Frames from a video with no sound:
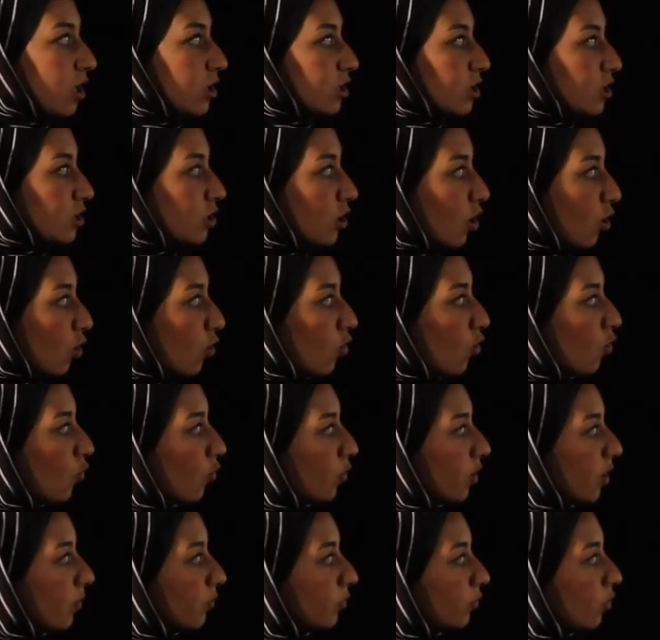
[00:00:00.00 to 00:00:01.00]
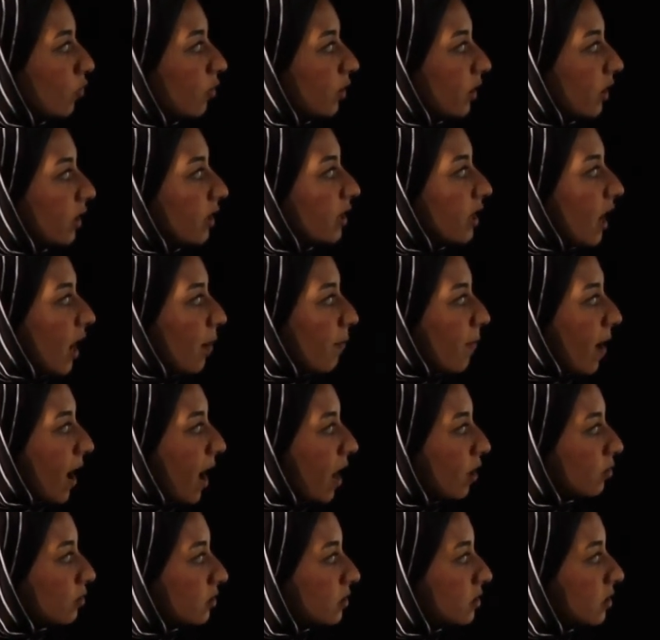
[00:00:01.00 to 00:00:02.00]
So when I'm talking
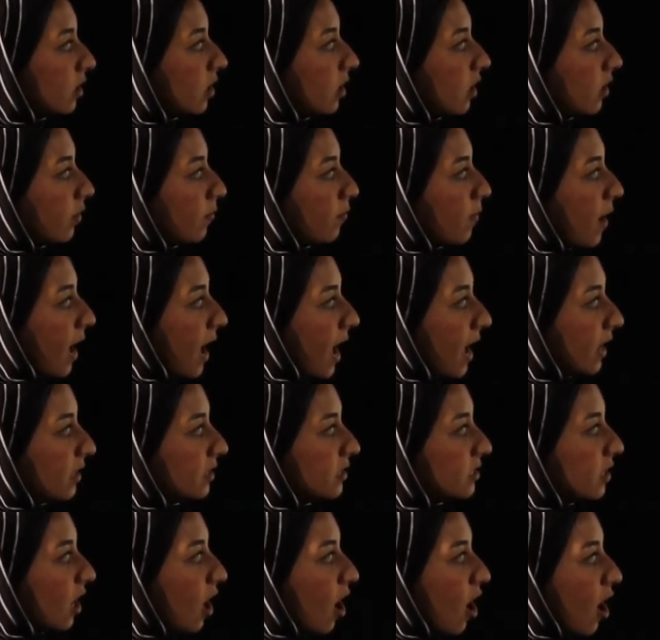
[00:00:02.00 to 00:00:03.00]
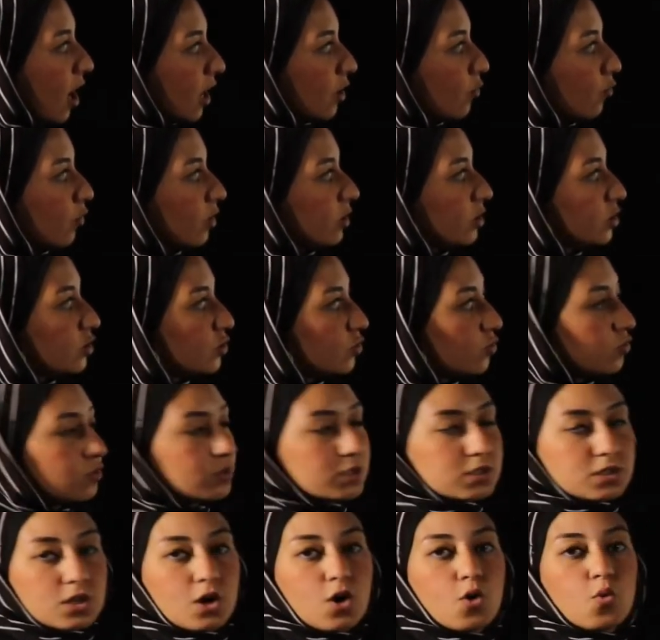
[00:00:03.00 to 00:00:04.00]
about bad, I will
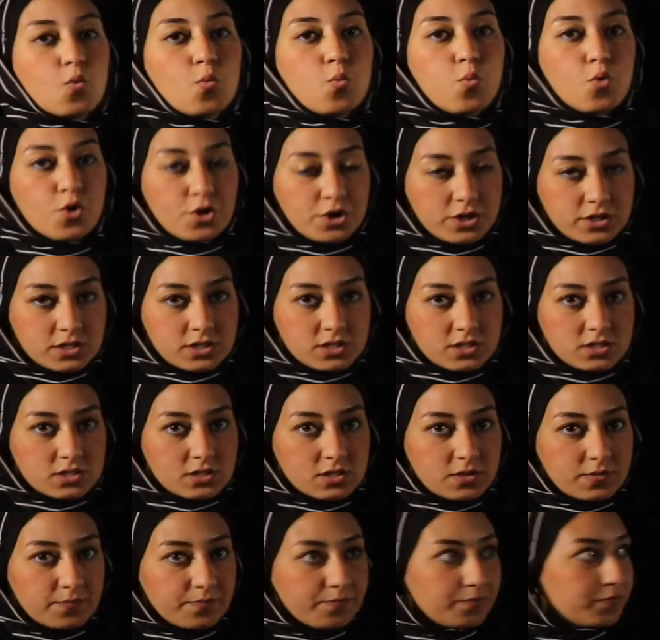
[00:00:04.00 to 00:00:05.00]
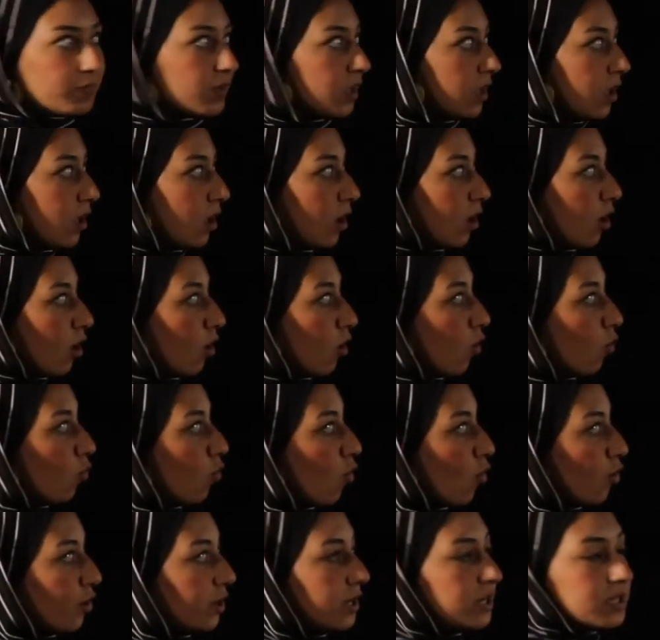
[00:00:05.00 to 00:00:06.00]
choose worst.
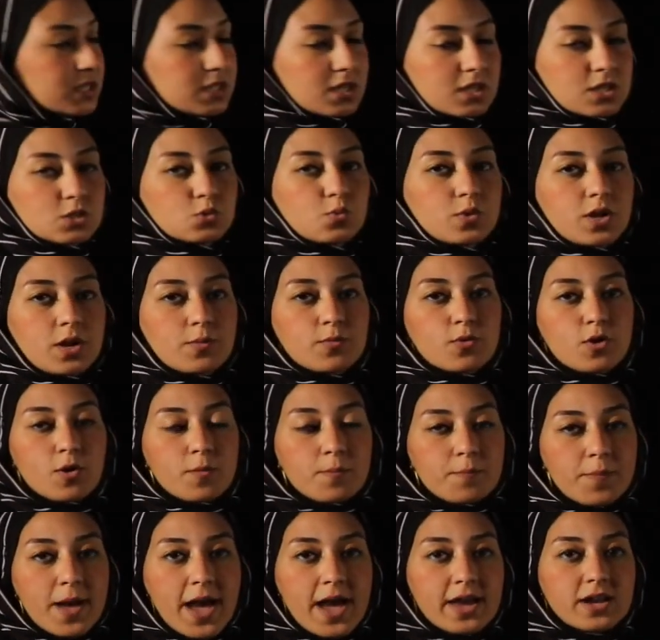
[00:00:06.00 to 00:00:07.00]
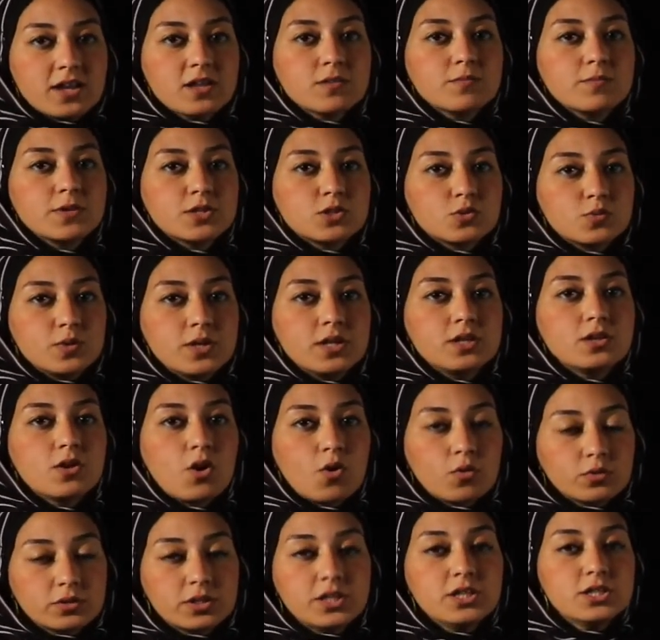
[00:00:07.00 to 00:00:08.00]
Worse is when I'm comparing between
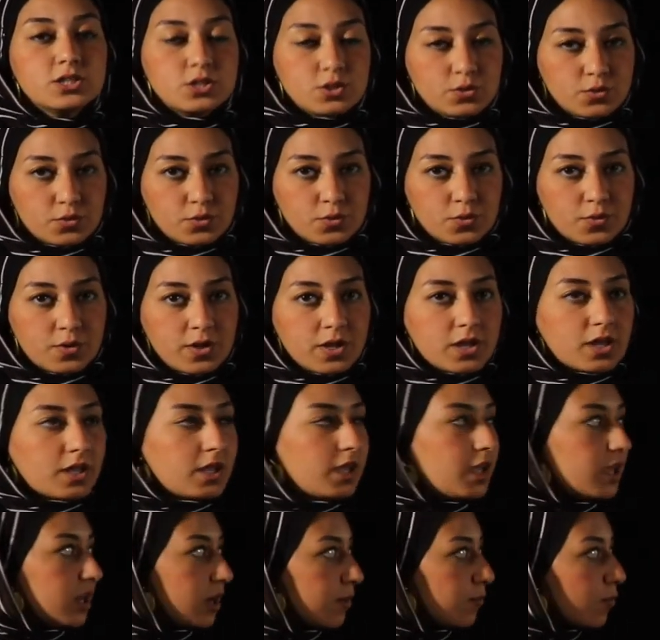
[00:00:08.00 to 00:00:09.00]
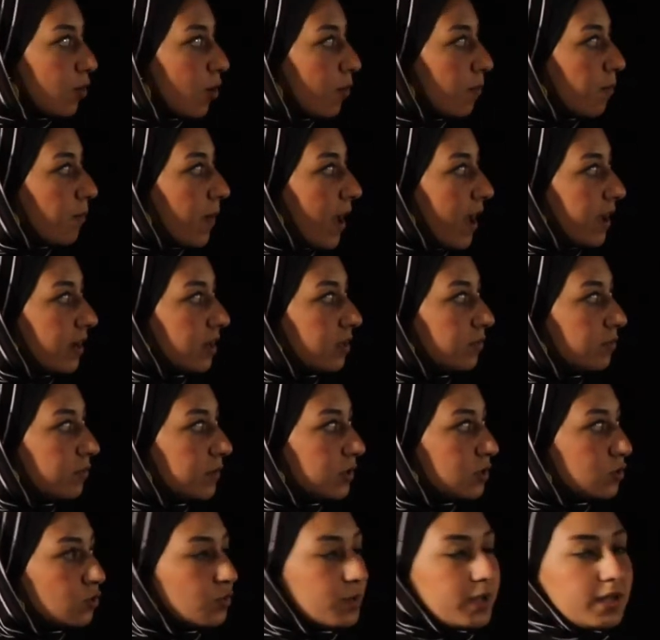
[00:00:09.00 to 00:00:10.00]
only two. Here I'm comparing
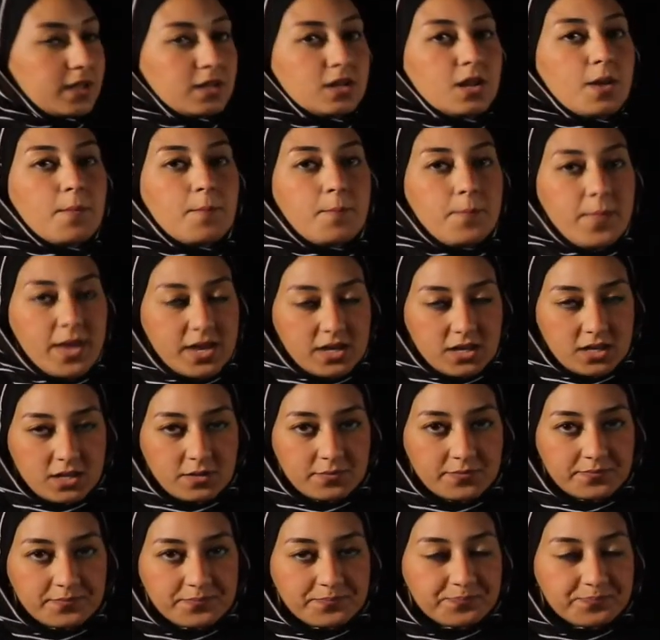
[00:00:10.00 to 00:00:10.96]
between many.